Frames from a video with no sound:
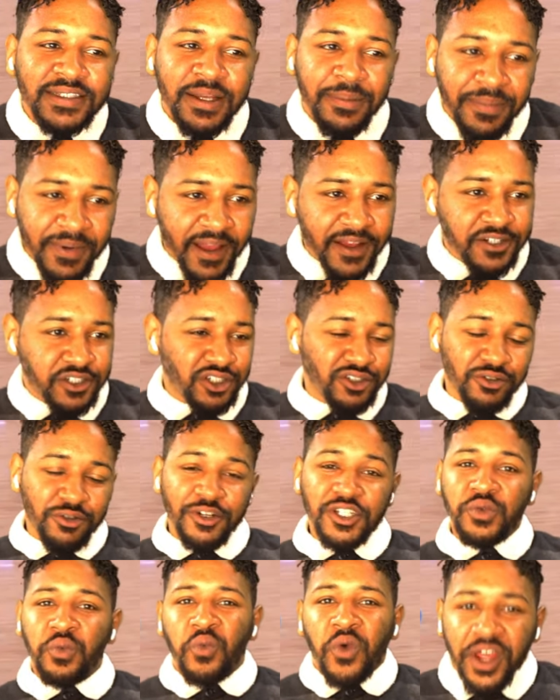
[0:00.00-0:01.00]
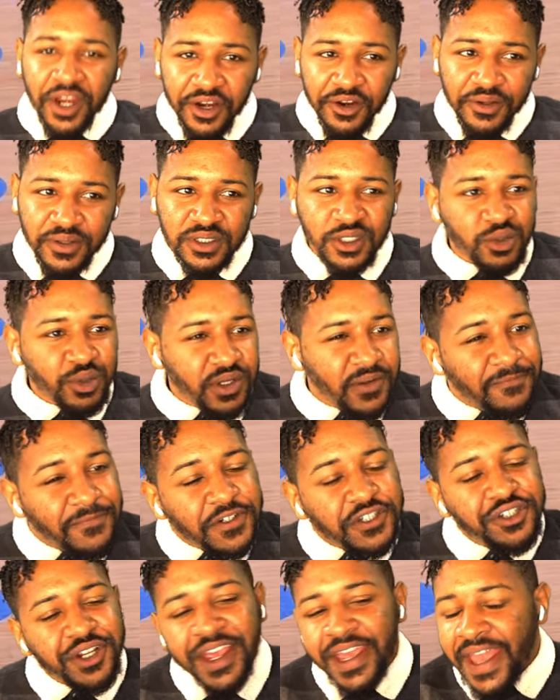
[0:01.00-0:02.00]
not sure. It's one of those three.
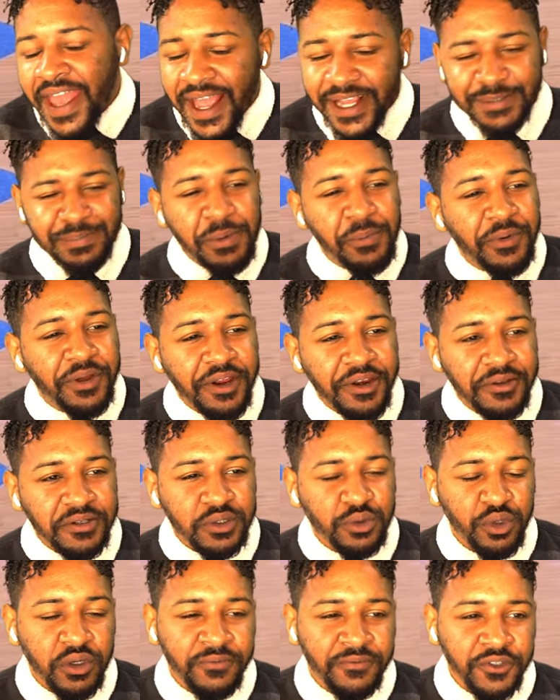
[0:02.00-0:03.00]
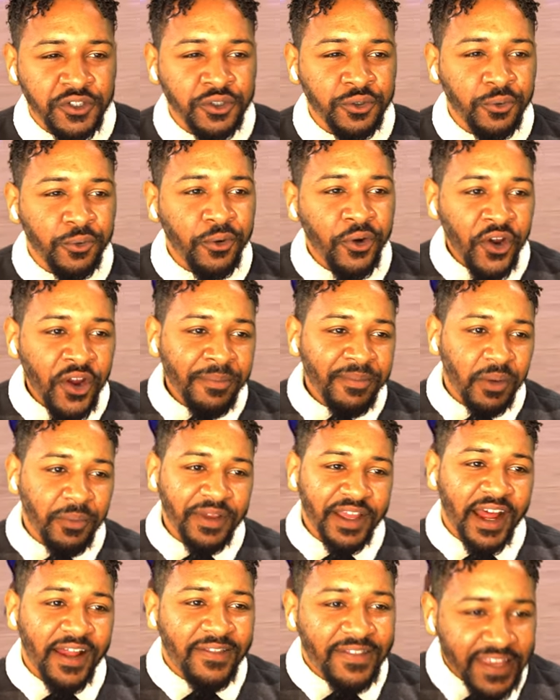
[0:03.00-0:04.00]
It has to be one of those three for sure. But we
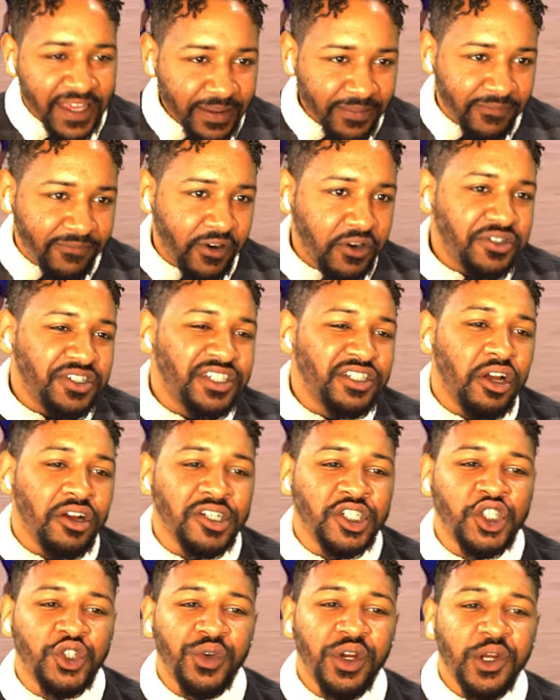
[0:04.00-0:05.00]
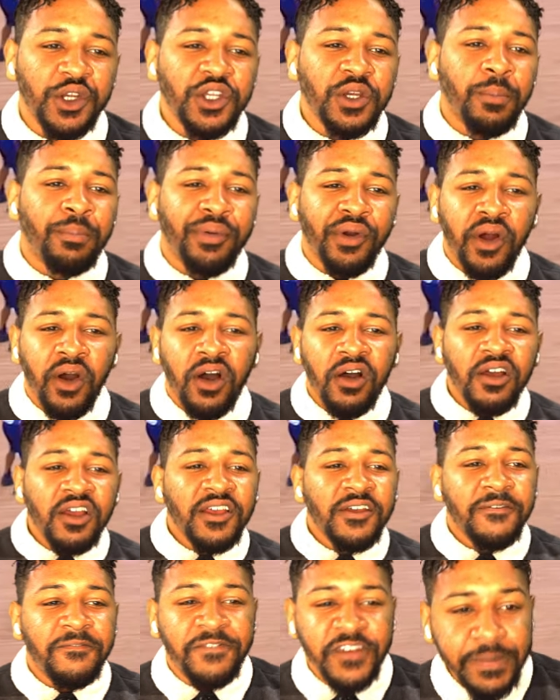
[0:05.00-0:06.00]
got them versus Australia Brawl
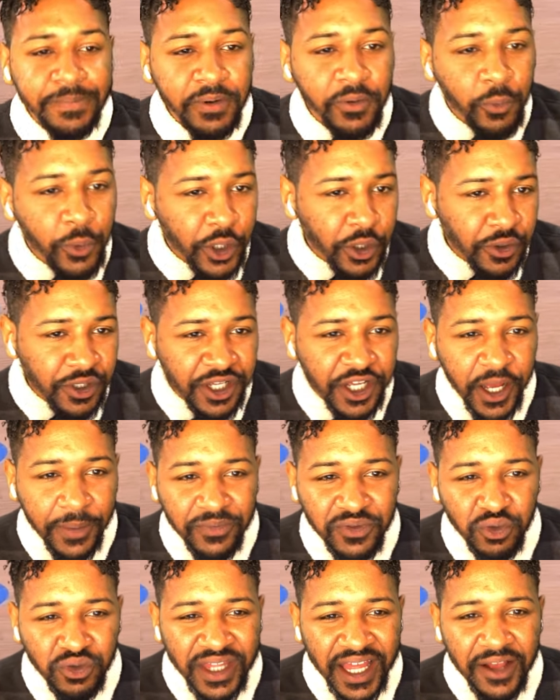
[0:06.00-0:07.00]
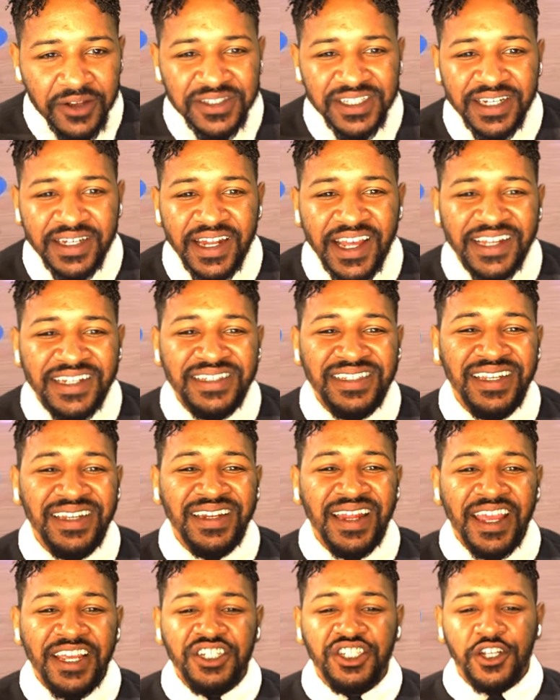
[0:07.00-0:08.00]
FIBA World Cup 2019
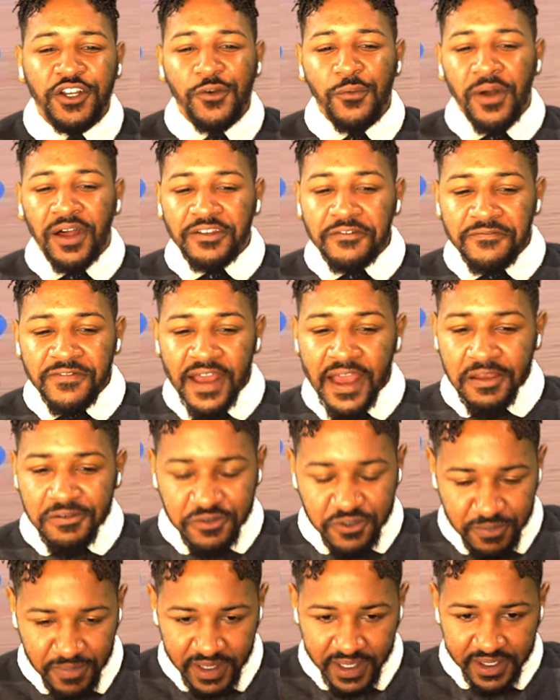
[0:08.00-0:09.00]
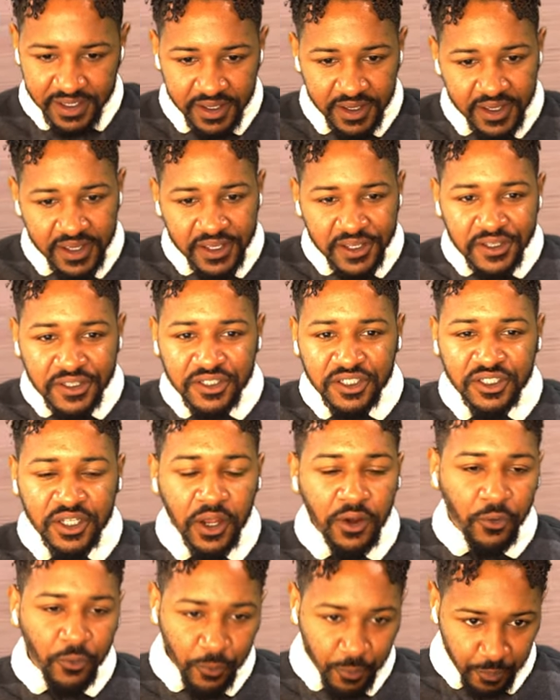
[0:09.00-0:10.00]
Asian qualifiers, man.
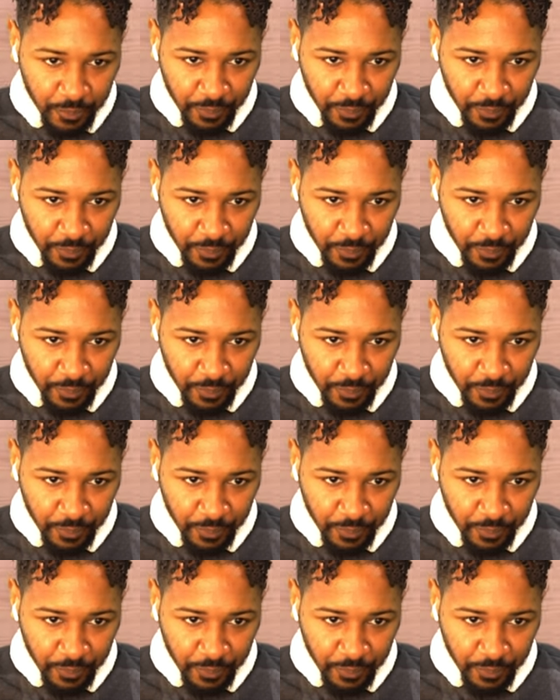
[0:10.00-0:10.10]
So